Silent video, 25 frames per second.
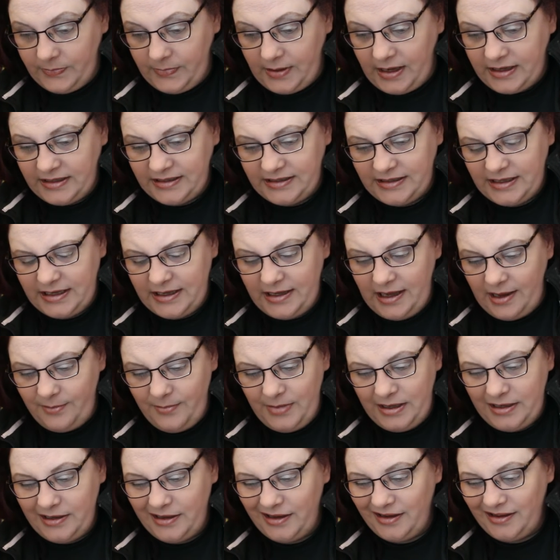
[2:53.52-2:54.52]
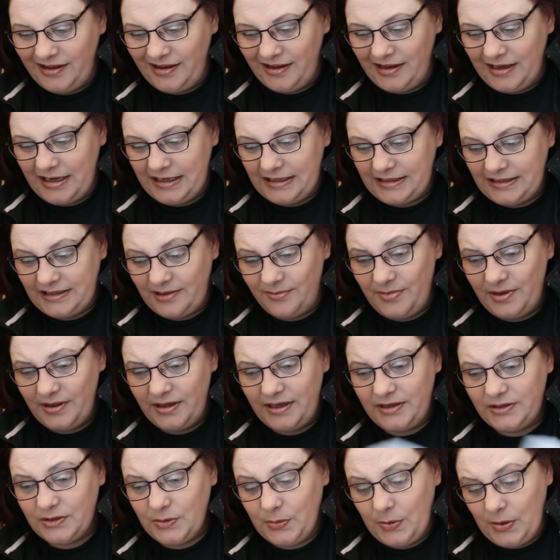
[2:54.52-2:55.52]
See, I mean, some of
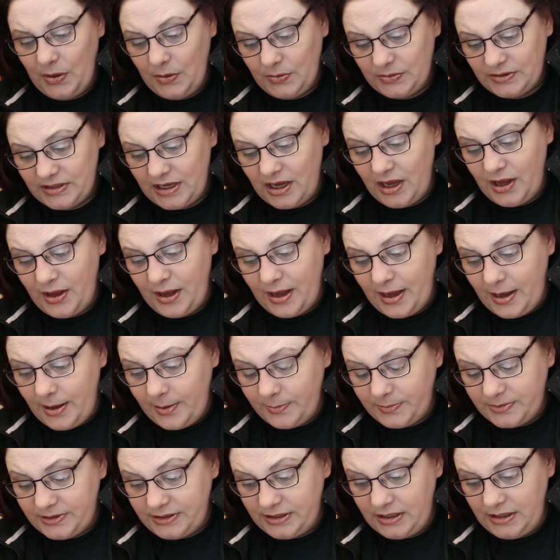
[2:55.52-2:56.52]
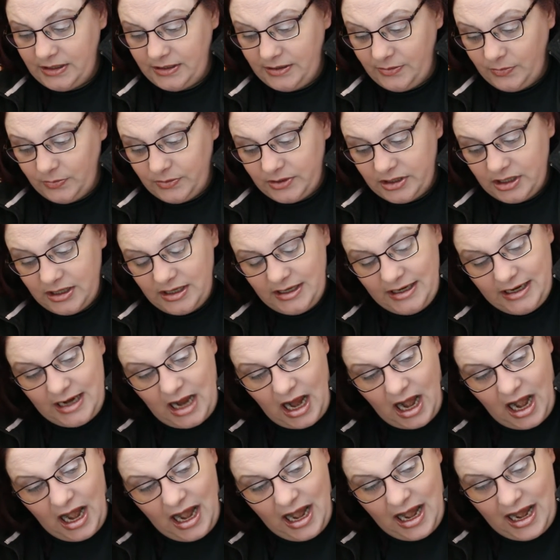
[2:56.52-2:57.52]
these quotes are absolutely
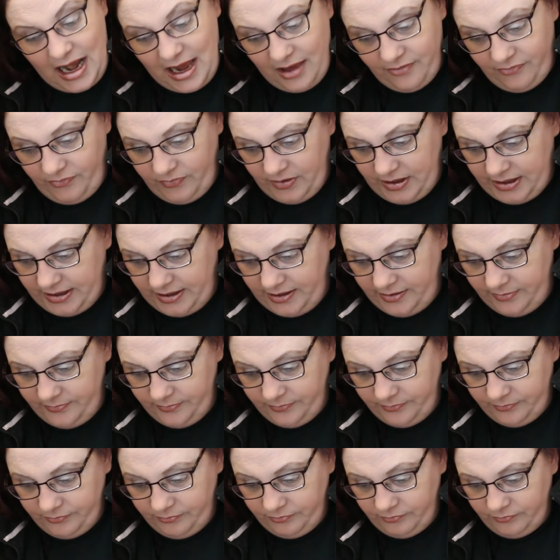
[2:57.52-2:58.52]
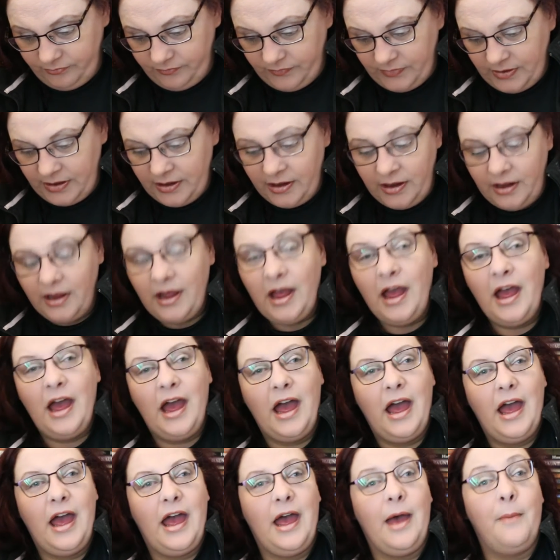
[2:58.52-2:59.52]
lovely.
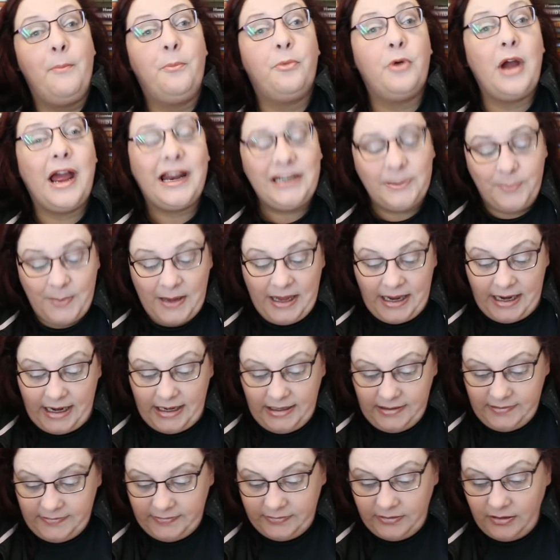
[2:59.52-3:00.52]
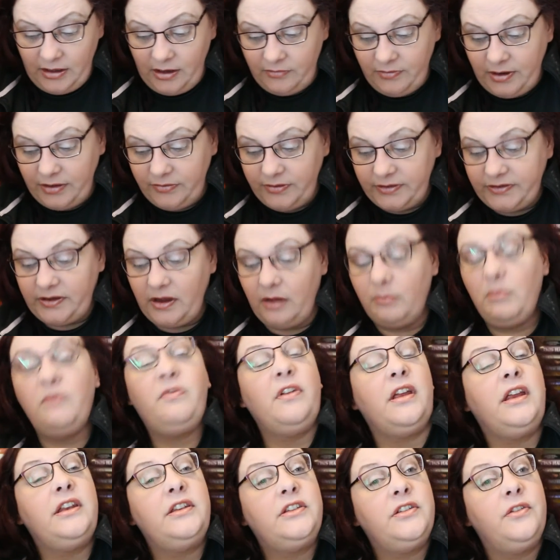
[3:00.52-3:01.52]
Uh, Brad Pitt, around the time of
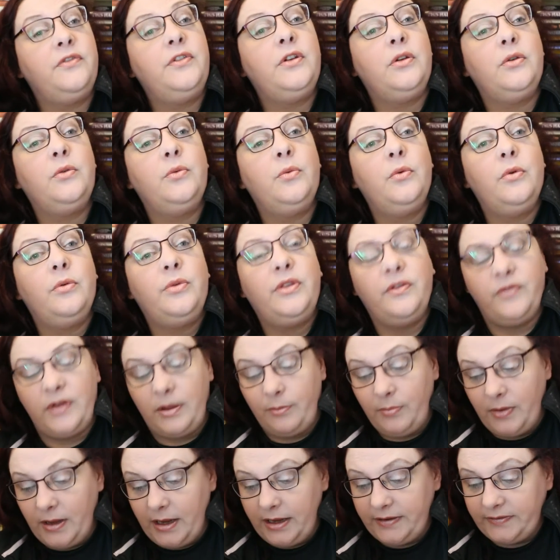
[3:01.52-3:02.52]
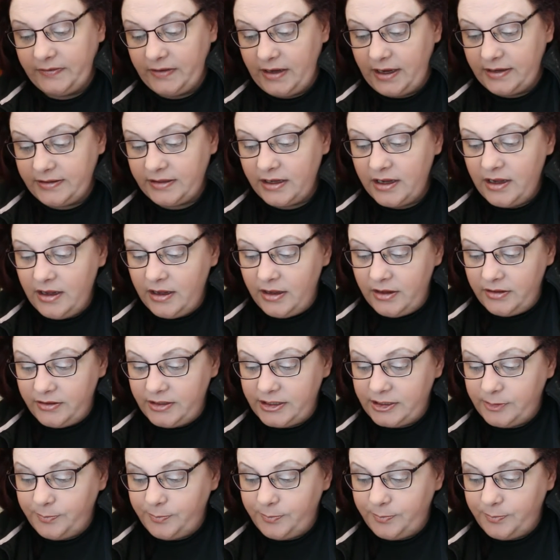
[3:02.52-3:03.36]
interview with The Vampire, said, This